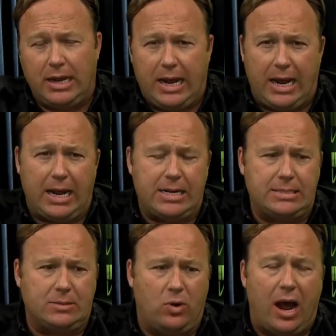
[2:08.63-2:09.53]

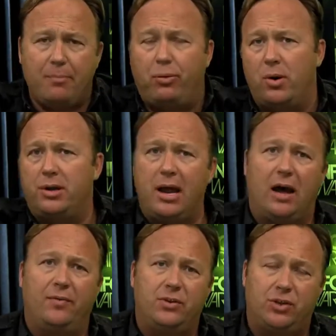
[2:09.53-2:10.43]
And when I pointed
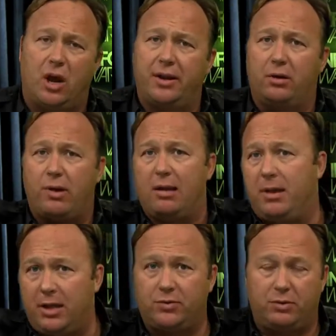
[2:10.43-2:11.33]
out the Saudi
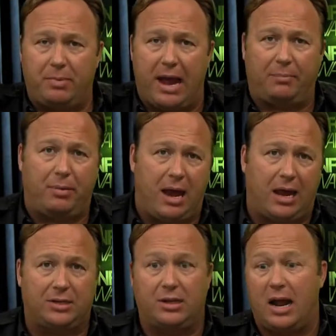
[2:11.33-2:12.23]
Arabians with
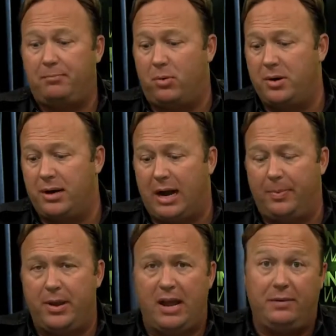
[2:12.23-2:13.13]
backpacks, and I pointed out
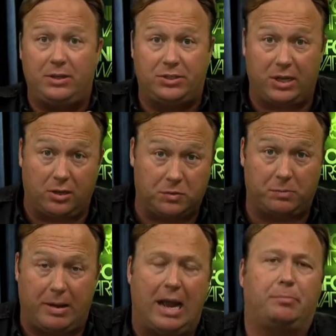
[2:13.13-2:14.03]
the Navy SEALs with
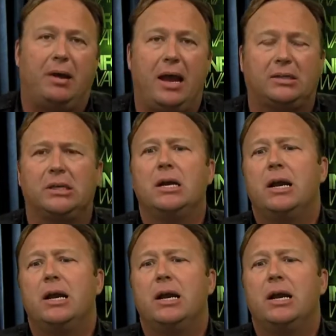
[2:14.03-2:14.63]
backpacks,